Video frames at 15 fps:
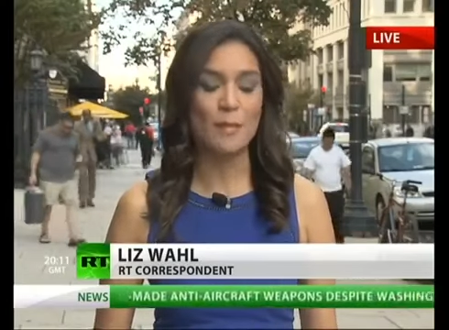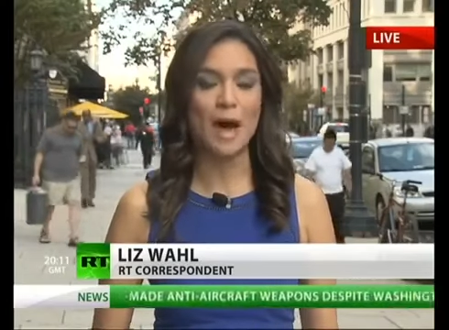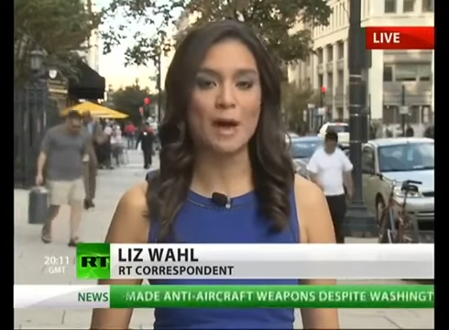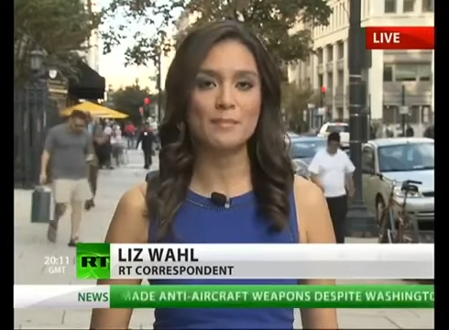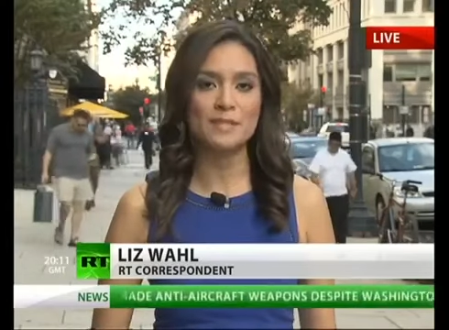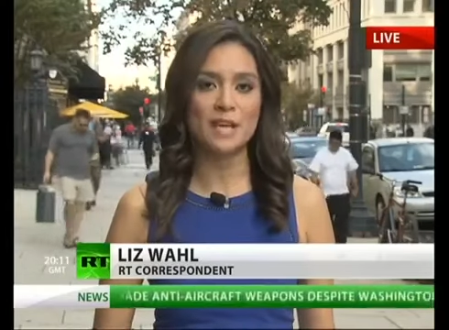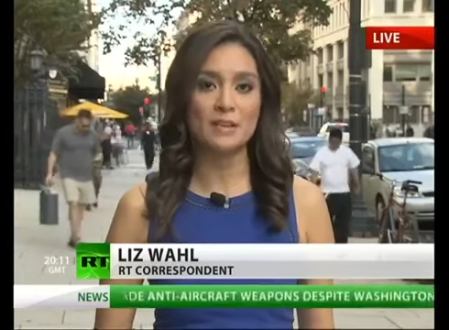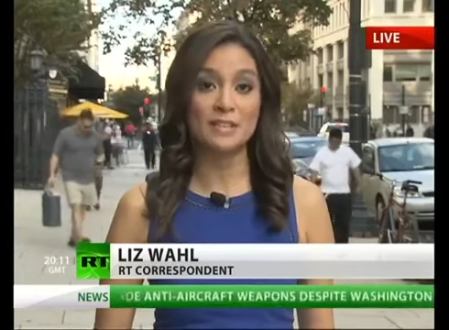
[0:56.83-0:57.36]

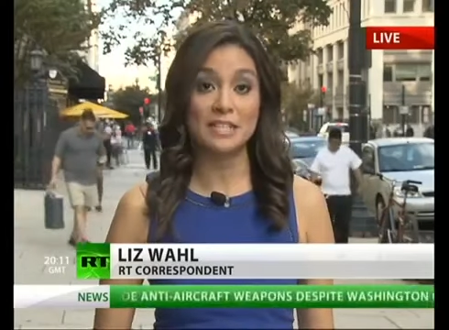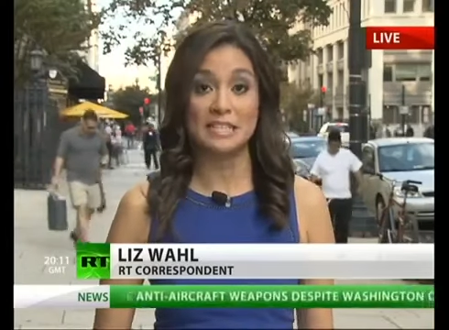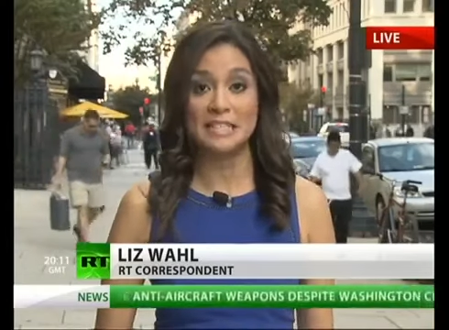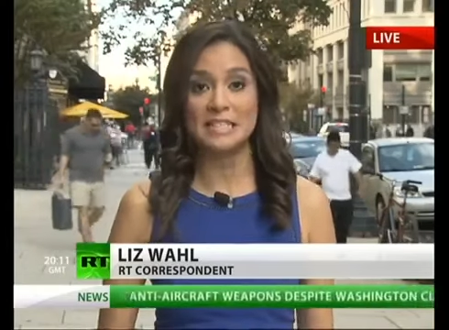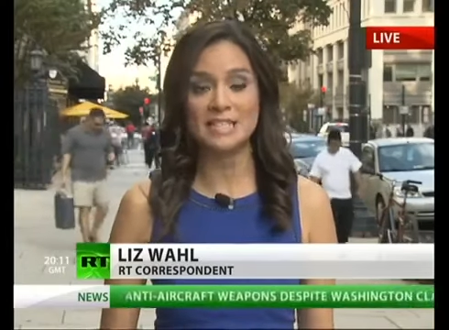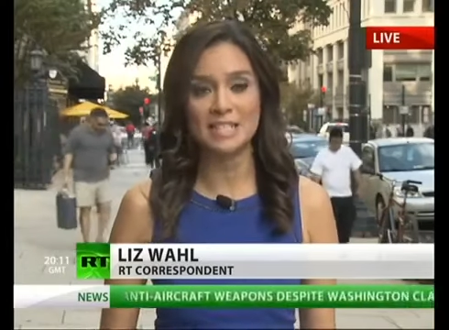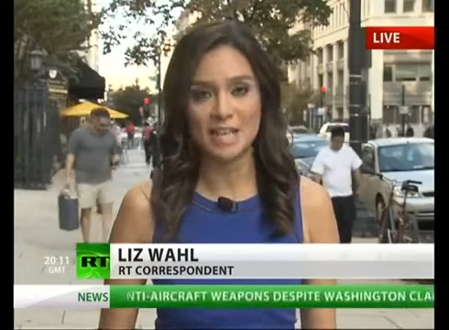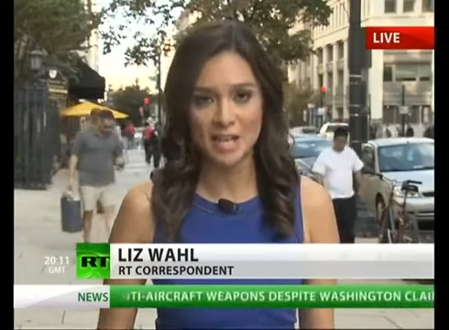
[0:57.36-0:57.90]
maps out the
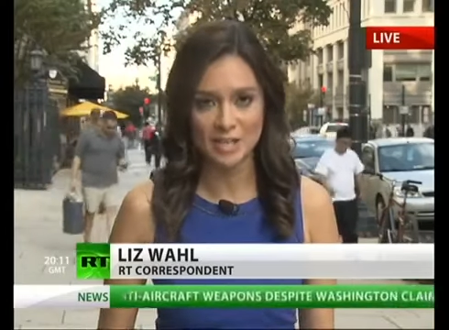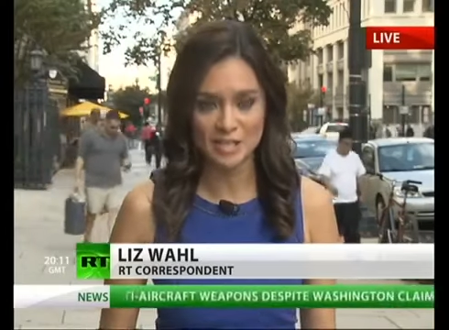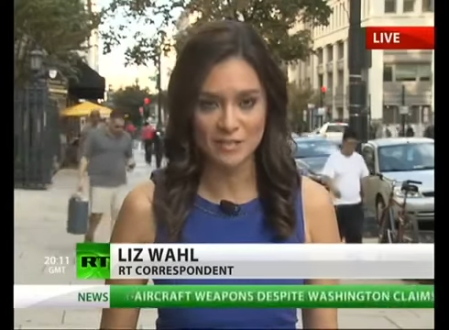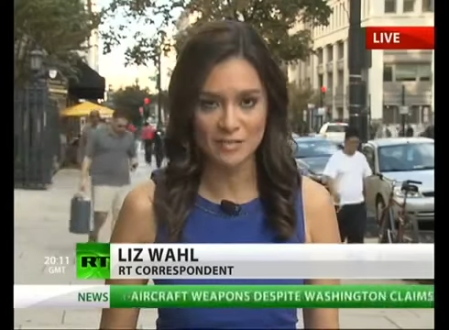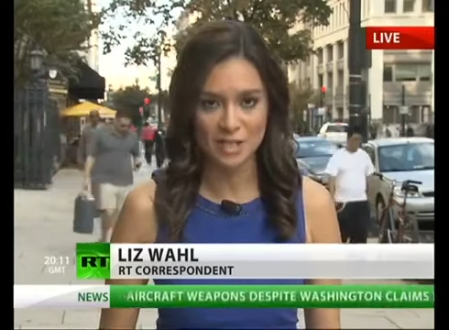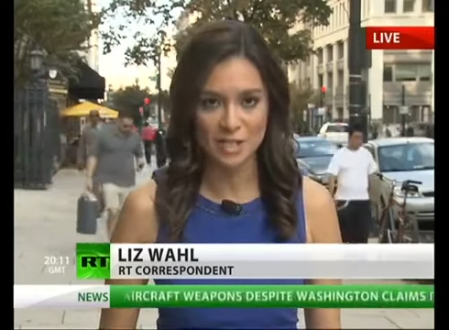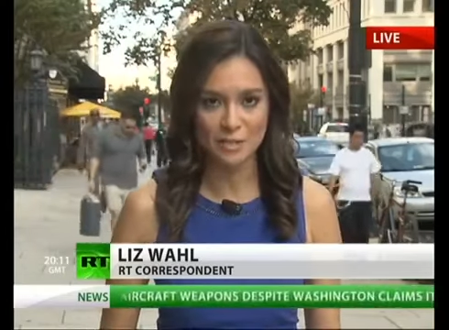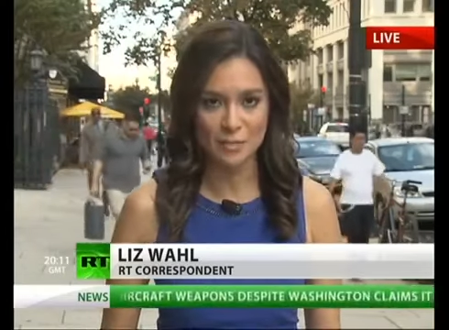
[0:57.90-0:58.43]
details
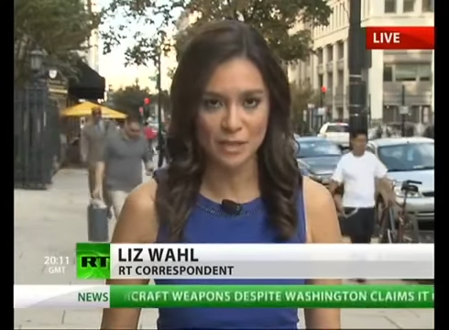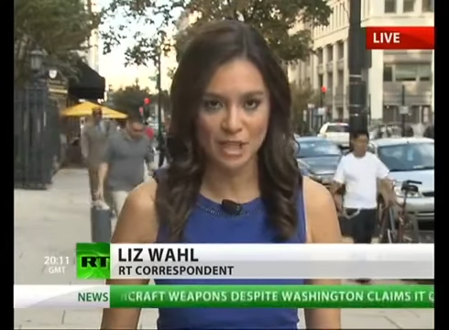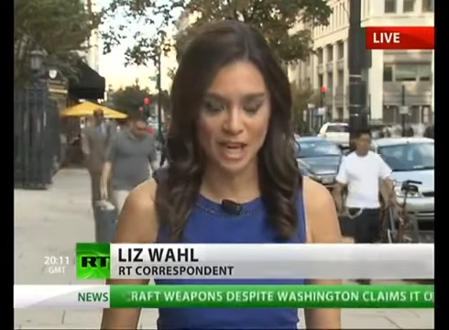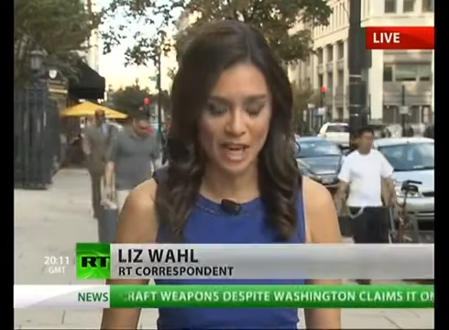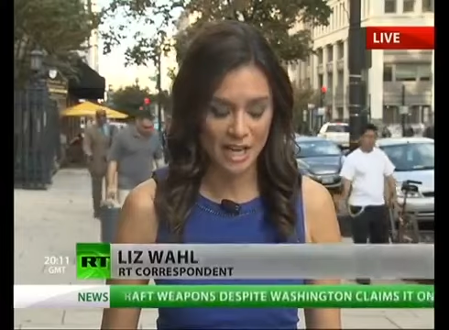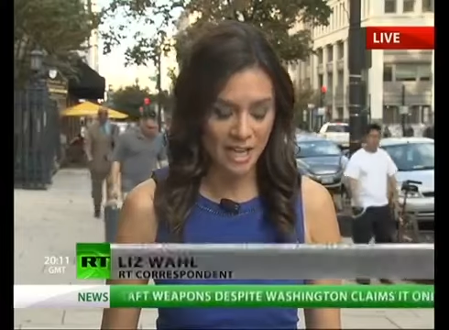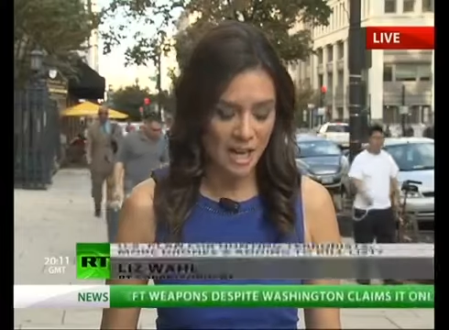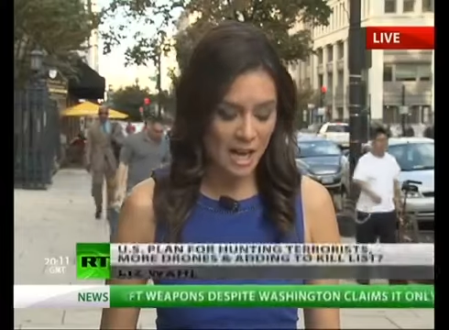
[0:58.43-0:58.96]
of this
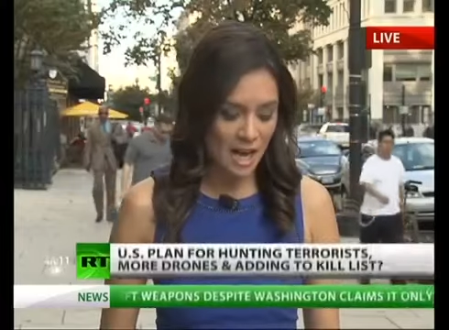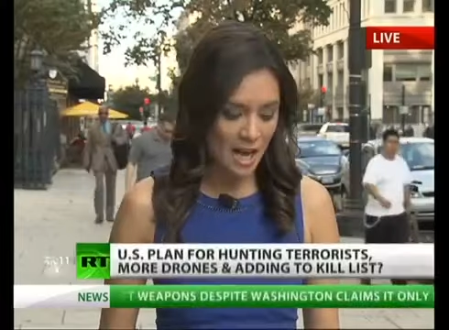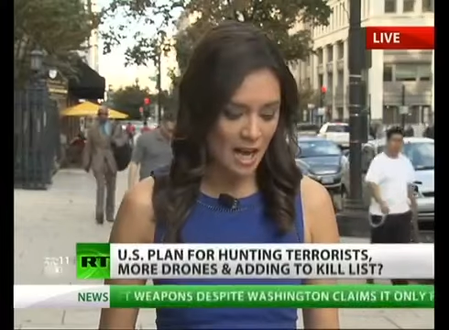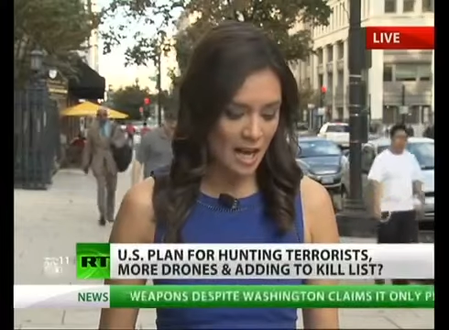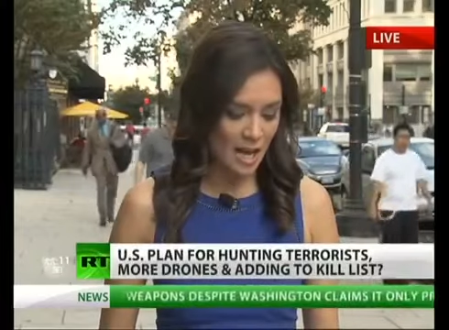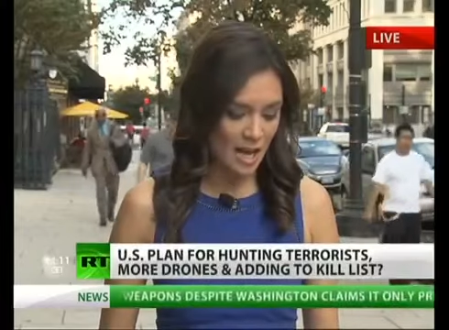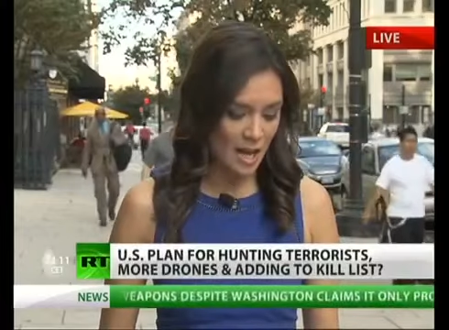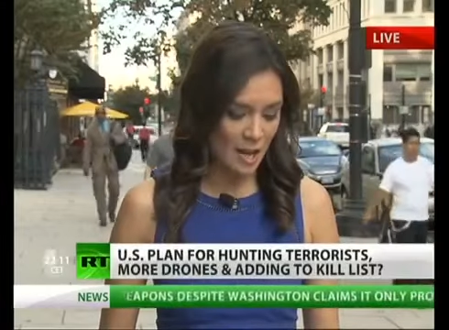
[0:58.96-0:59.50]
plan,
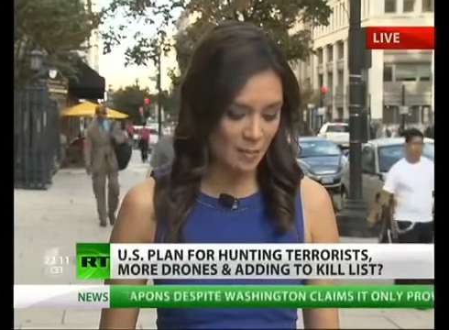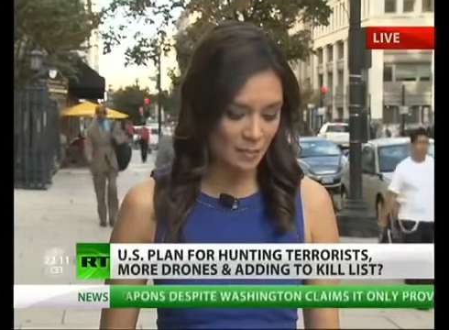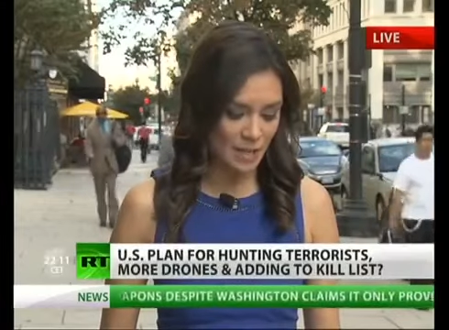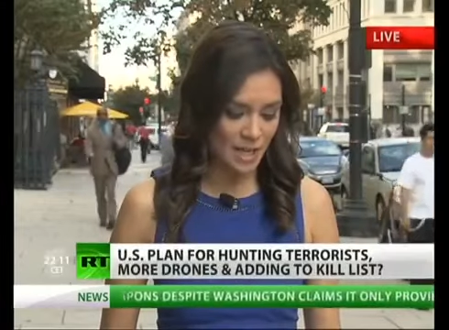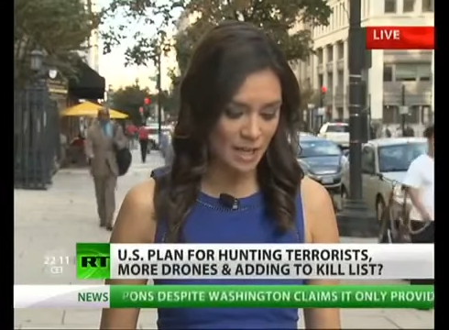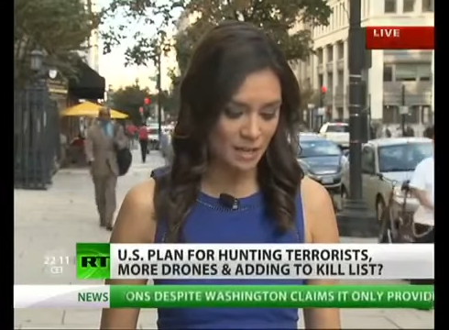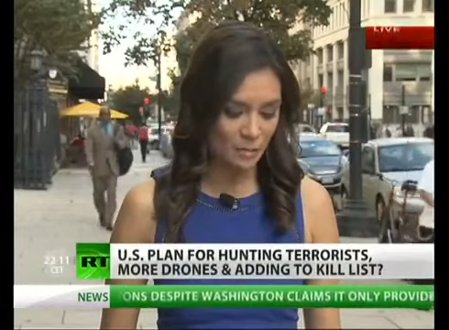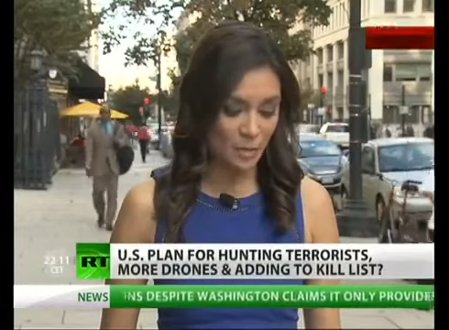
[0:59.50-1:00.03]

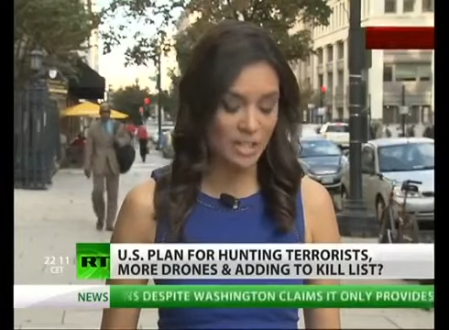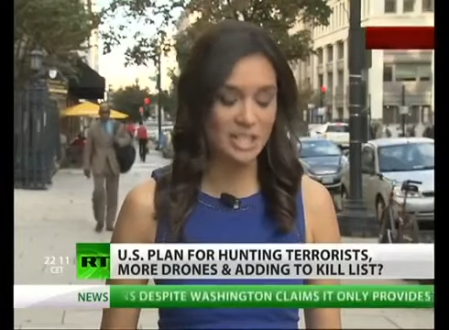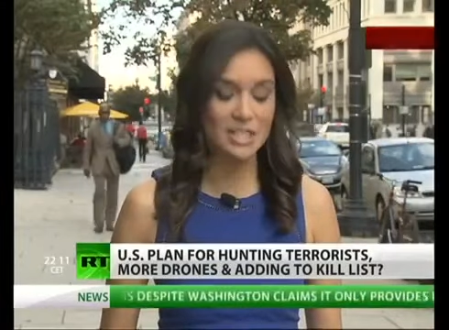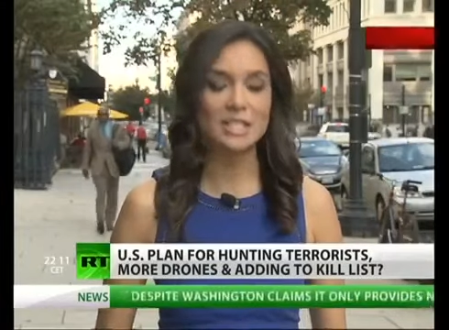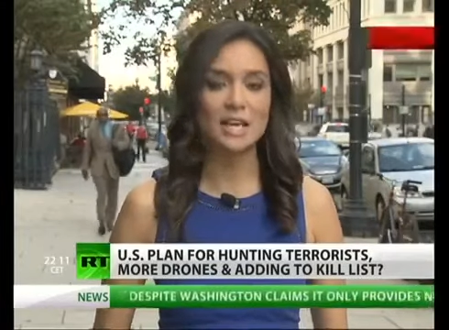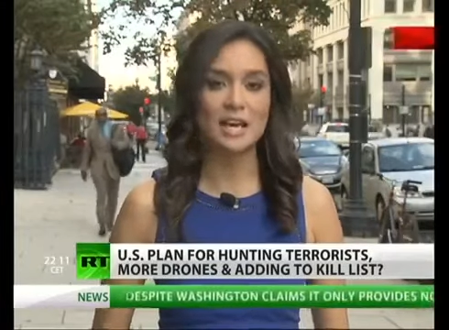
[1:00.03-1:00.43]
um, and what it